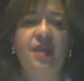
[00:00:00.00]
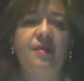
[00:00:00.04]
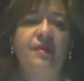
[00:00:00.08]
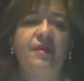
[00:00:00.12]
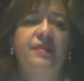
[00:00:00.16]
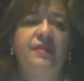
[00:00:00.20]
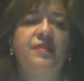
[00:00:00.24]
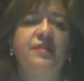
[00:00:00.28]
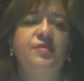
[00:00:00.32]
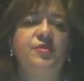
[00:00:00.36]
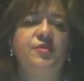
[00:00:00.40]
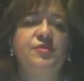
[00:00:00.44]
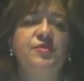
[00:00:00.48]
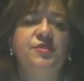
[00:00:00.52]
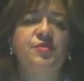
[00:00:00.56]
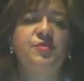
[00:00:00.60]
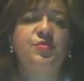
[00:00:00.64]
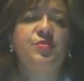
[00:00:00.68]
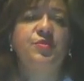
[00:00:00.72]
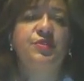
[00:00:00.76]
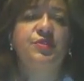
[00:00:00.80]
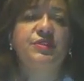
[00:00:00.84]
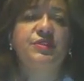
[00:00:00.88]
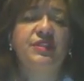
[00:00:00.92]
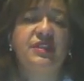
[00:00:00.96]
but the most
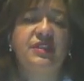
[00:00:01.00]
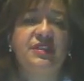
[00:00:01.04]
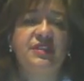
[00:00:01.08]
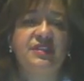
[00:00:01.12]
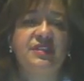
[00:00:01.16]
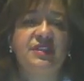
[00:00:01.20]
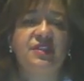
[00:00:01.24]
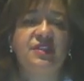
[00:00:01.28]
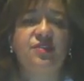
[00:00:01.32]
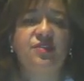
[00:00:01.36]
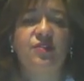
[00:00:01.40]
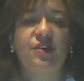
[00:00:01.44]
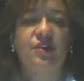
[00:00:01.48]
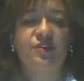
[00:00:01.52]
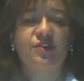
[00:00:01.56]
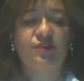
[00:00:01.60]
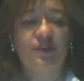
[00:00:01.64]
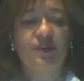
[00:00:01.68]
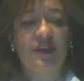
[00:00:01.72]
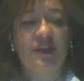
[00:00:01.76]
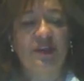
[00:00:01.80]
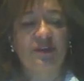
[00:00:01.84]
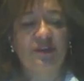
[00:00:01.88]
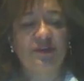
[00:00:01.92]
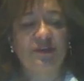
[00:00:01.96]
important is that you
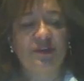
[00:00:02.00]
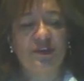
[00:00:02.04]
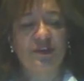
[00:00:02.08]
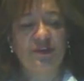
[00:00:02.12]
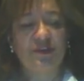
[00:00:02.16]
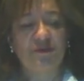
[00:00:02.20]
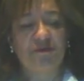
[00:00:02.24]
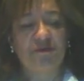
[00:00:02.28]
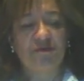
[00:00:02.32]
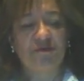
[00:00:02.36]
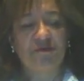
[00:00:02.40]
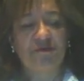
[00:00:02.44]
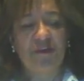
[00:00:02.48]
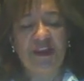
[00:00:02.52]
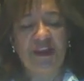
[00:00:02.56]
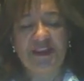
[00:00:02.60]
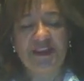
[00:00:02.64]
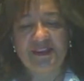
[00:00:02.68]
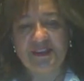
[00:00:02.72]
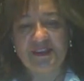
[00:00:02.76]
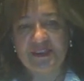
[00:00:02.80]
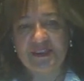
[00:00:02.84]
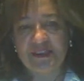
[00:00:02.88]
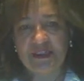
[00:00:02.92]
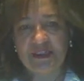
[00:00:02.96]
actually continue
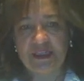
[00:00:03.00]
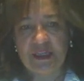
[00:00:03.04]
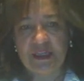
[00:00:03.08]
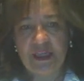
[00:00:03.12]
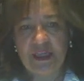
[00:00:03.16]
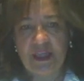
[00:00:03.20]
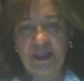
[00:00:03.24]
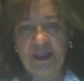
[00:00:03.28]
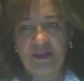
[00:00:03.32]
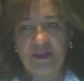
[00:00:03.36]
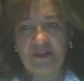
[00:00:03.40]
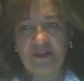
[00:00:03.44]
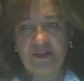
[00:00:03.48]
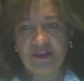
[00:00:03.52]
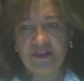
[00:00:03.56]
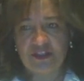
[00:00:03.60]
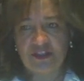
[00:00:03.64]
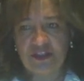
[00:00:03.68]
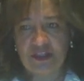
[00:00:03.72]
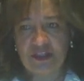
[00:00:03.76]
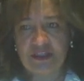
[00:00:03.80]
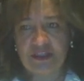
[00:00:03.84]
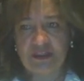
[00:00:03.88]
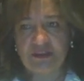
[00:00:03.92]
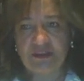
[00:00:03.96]
facing the
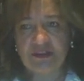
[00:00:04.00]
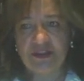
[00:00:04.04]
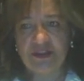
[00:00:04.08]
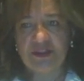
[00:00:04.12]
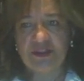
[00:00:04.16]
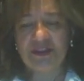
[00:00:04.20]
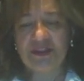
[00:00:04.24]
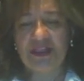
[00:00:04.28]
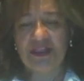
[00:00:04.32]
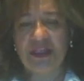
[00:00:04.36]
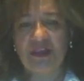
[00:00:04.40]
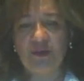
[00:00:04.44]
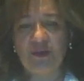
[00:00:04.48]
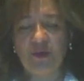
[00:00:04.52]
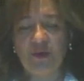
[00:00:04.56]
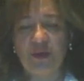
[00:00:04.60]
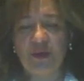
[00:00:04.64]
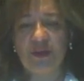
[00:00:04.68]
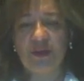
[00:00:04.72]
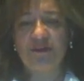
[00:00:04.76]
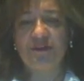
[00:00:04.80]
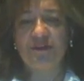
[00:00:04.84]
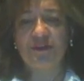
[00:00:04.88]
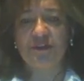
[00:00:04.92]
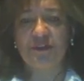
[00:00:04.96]
challenges and
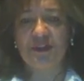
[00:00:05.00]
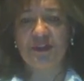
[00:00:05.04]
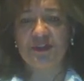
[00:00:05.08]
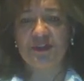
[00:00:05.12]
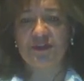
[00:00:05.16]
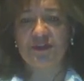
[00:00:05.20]
looking for the